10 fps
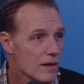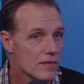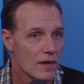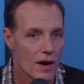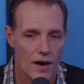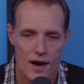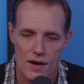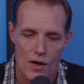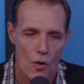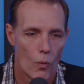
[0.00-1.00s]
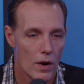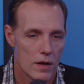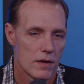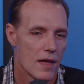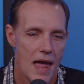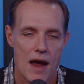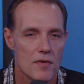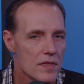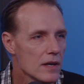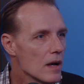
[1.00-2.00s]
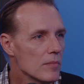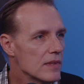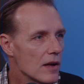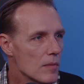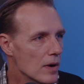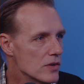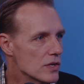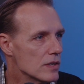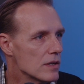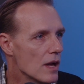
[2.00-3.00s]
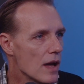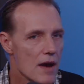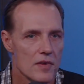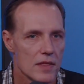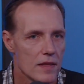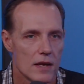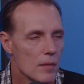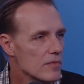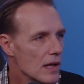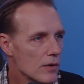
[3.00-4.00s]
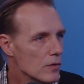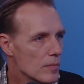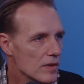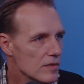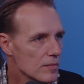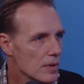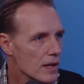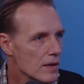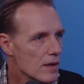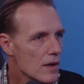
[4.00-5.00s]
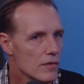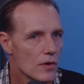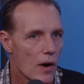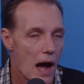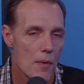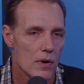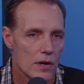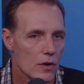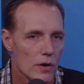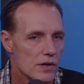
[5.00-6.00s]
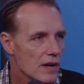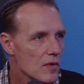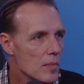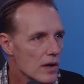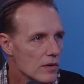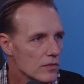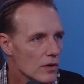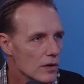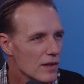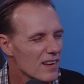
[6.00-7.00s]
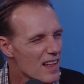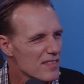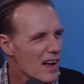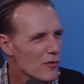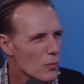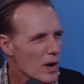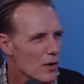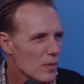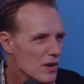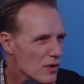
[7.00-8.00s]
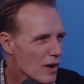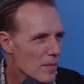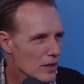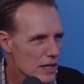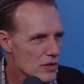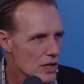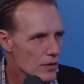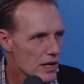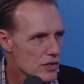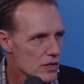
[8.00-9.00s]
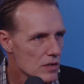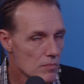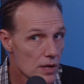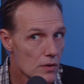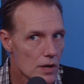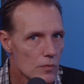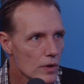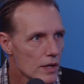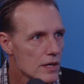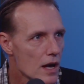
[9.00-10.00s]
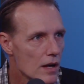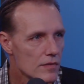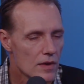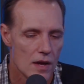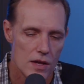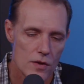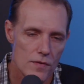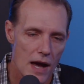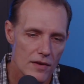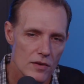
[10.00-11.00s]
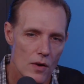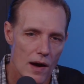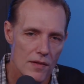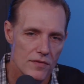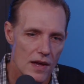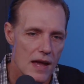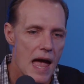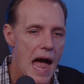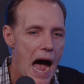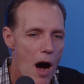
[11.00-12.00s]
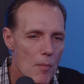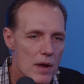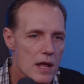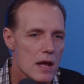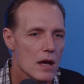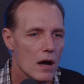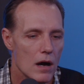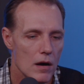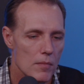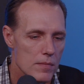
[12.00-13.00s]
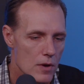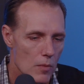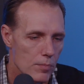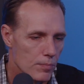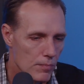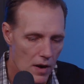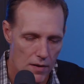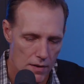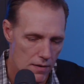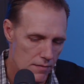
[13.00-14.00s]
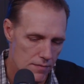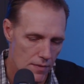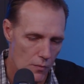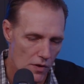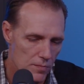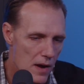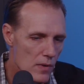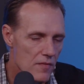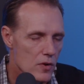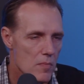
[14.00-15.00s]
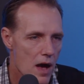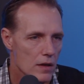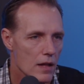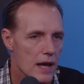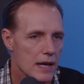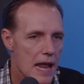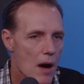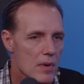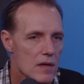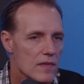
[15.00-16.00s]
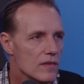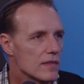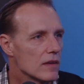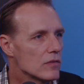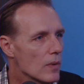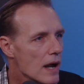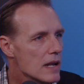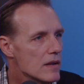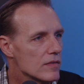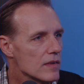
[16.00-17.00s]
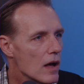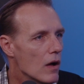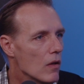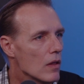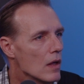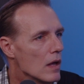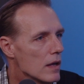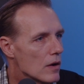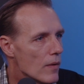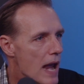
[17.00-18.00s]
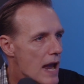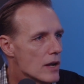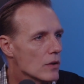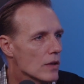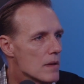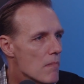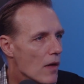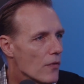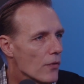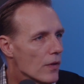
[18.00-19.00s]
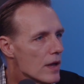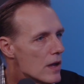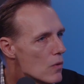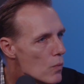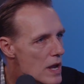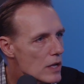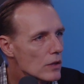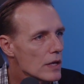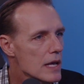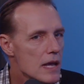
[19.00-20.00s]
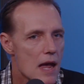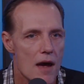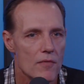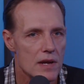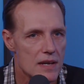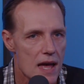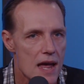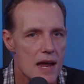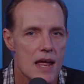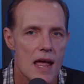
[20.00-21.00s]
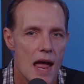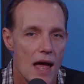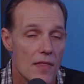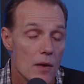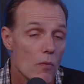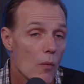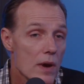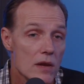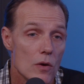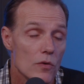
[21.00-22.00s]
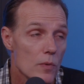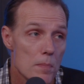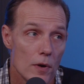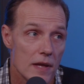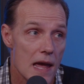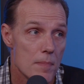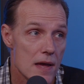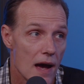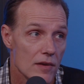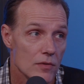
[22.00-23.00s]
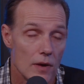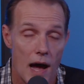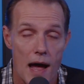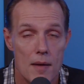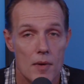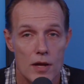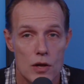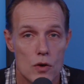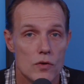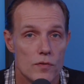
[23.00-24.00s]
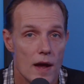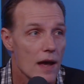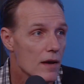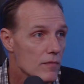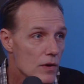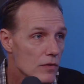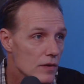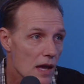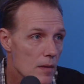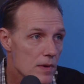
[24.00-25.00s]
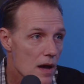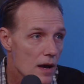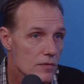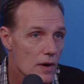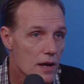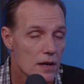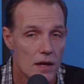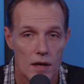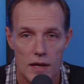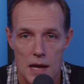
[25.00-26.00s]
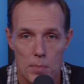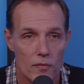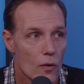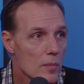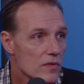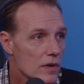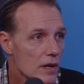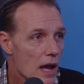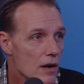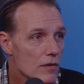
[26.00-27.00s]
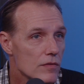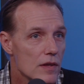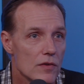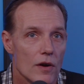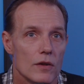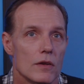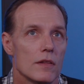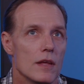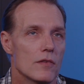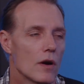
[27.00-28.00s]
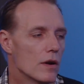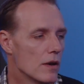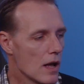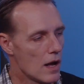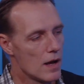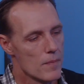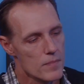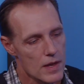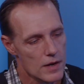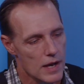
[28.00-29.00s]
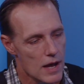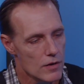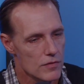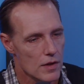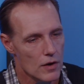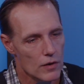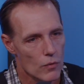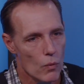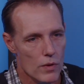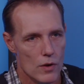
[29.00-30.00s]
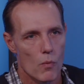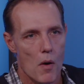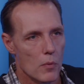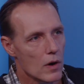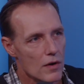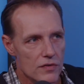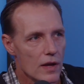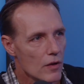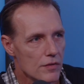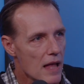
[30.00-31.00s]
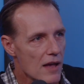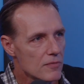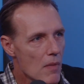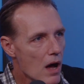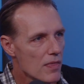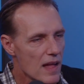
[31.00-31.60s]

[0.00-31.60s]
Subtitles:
You say, all right, everything comes down to budget. Everything comes down to a business plan. So I would encourage everybody to start there. And that sounds weird when you're talking about lead generation, but it really does. You've got to go out and say, how many, of what's my revenue model like, and how many of these things do I need to sell, annually, monthly, weekly, every day? And then what we do is we put KPIs to it. I am a huge fan of using KPIs, right? Key performance indicators. These aren't indicators that are, what were our sales last month?